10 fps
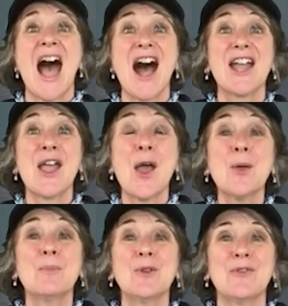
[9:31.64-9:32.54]
I
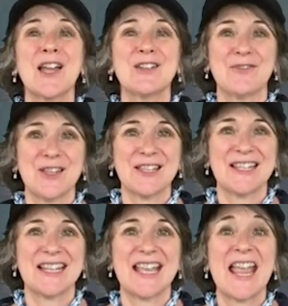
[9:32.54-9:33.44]
hope you've had fun
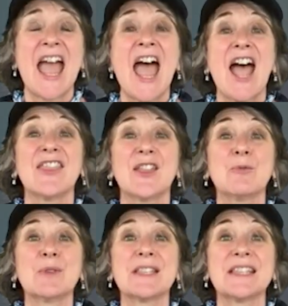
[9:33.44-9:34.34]
today and that
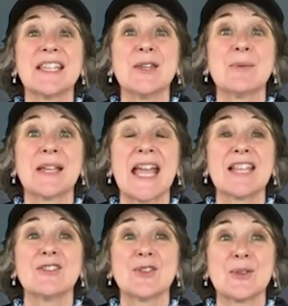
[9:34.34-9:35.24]
we'll see you
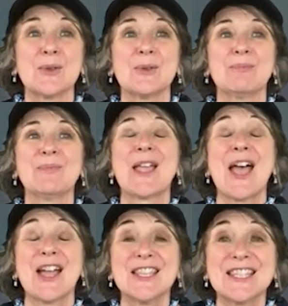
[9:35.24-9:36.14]
again soon.
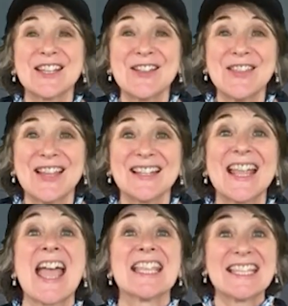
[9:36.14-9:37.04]
Until then,
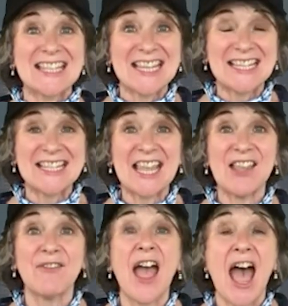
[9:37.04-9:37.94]
stay
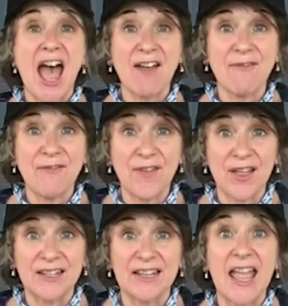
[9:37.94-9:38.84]
safe, have
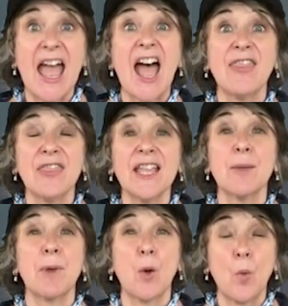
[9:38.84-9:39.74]
fun and think
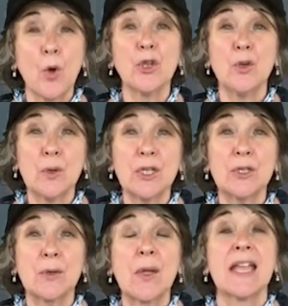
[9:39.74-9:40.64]
about what you can
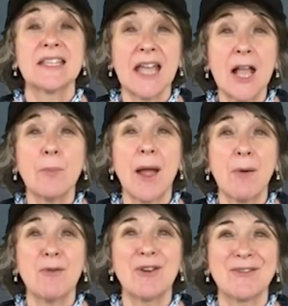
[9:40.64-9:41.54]
do to help
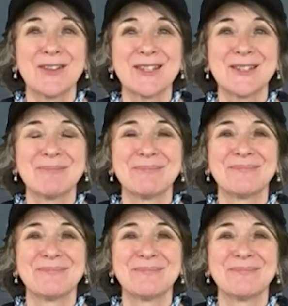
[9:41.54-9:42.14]
our rivers.